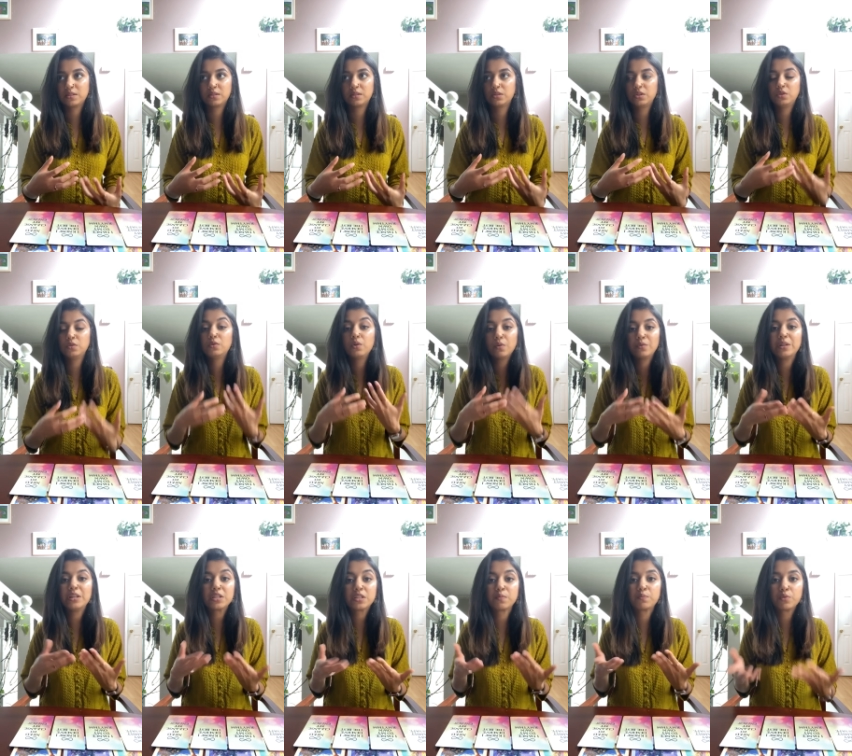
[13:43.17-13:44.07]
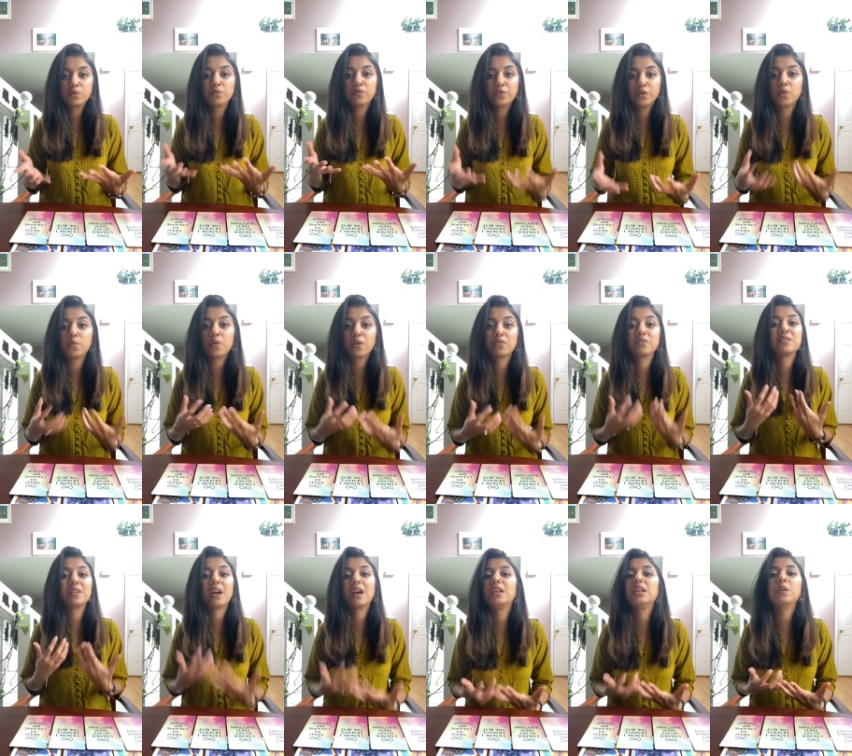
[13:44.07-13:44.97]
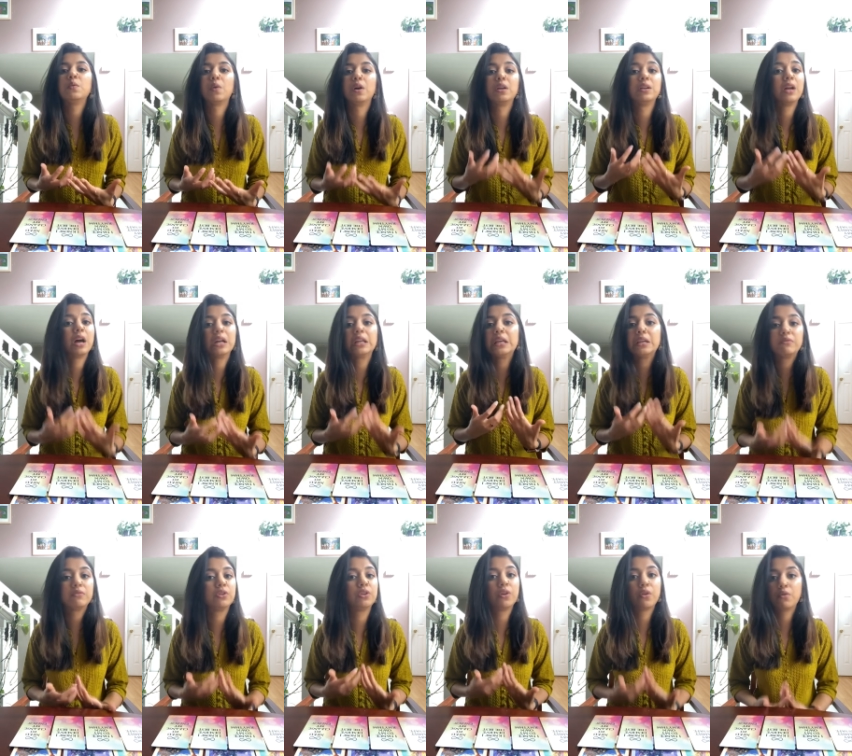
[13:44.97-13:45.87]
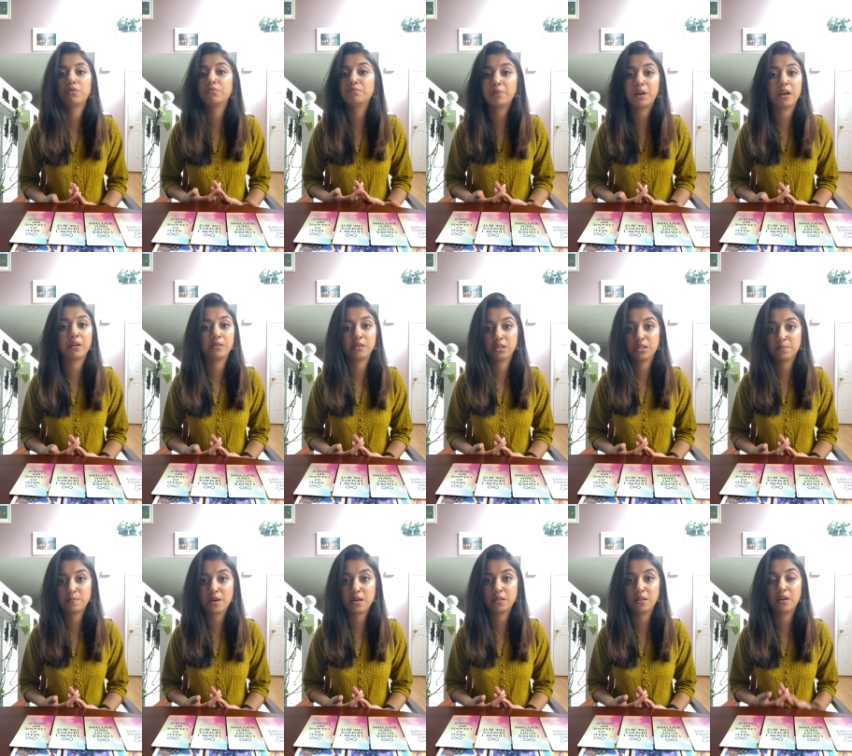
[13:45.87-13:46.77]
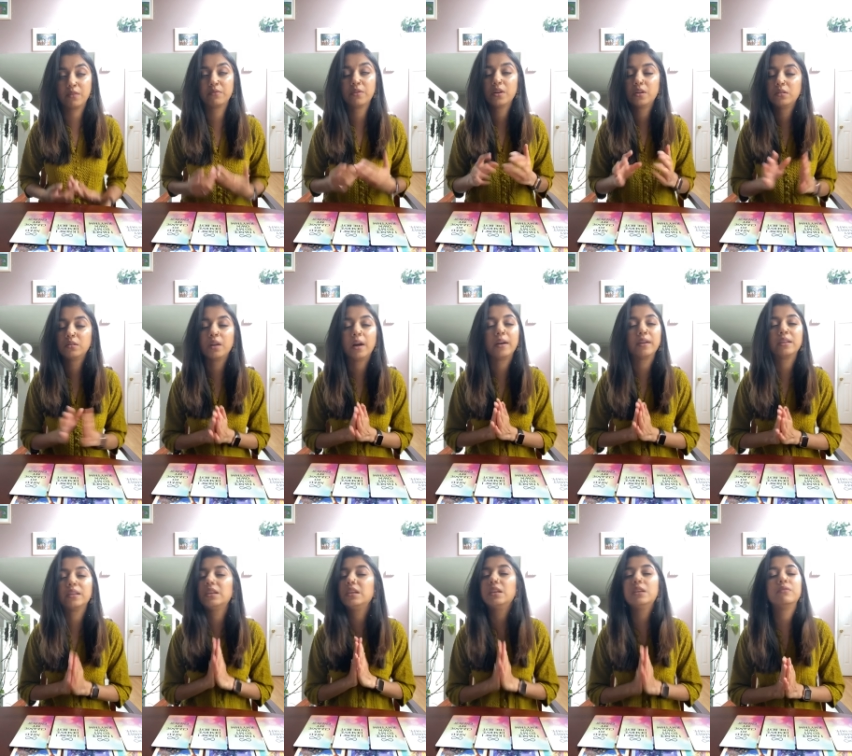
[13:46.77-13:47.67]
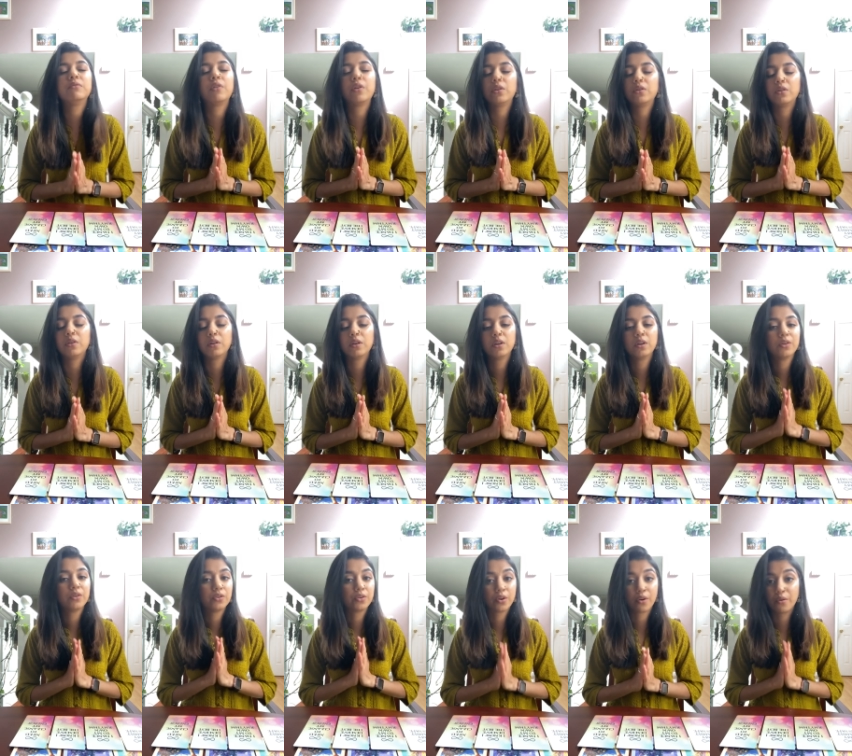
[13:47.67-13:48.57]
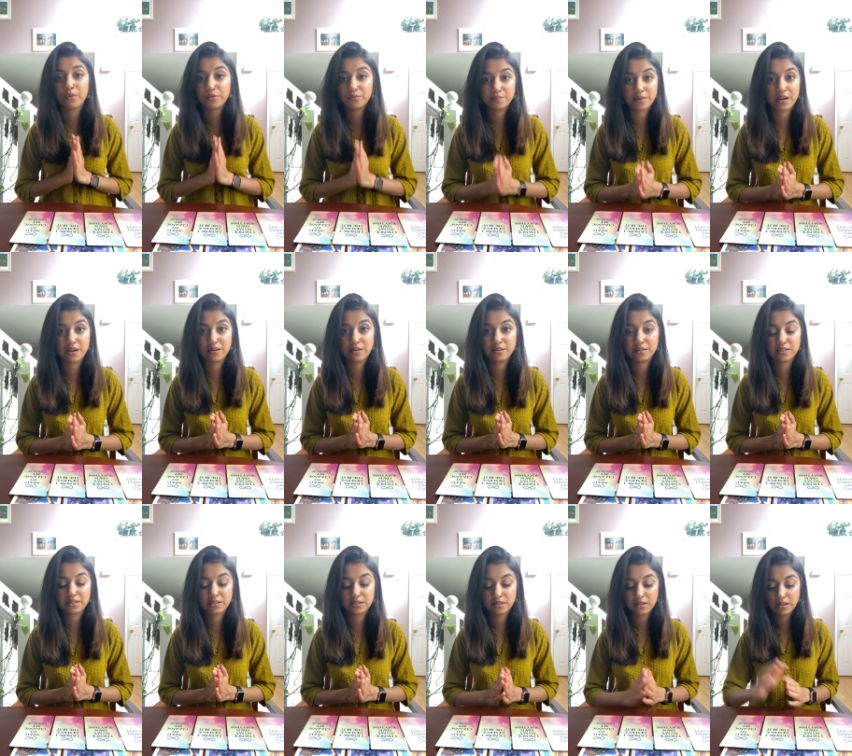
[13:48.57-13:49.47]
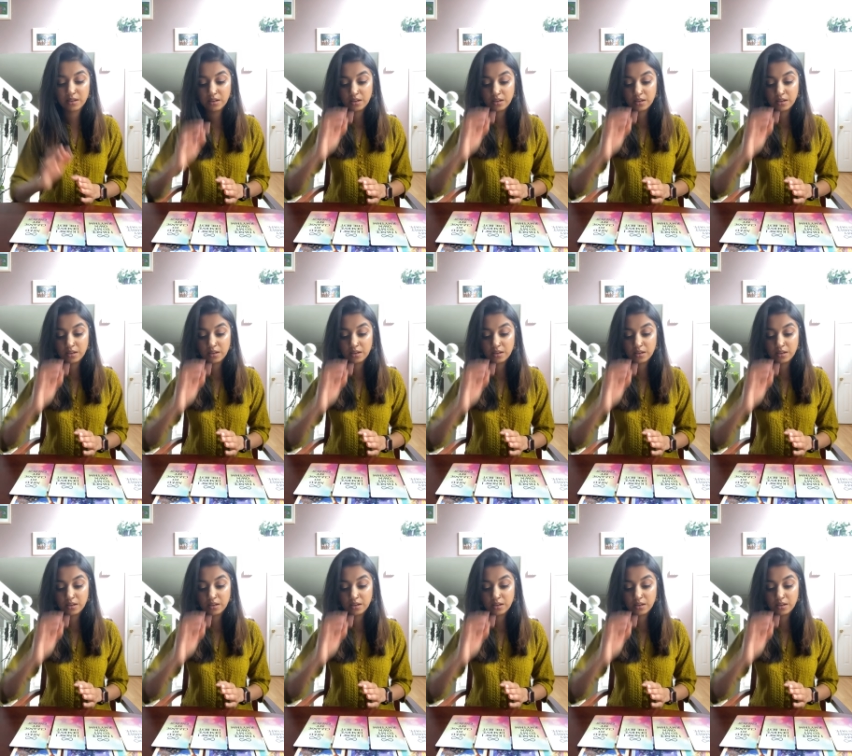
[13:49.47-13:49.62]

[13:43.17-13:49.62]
you don't need to prove your worth to anyone, not even your own parents, my love. Not even your own parents.